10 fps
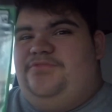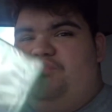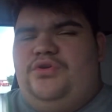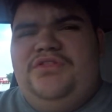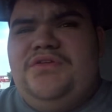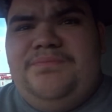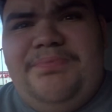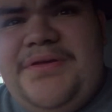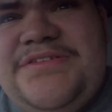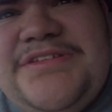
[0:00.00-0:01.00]
he decided to
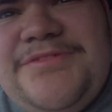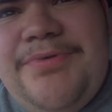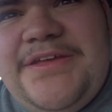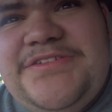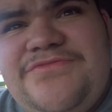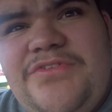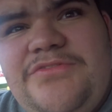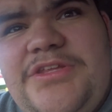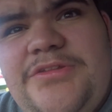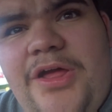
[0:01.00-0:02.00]
go pick up Black Ops
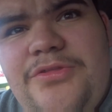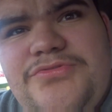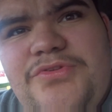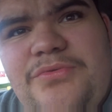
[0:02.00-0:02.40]
4 for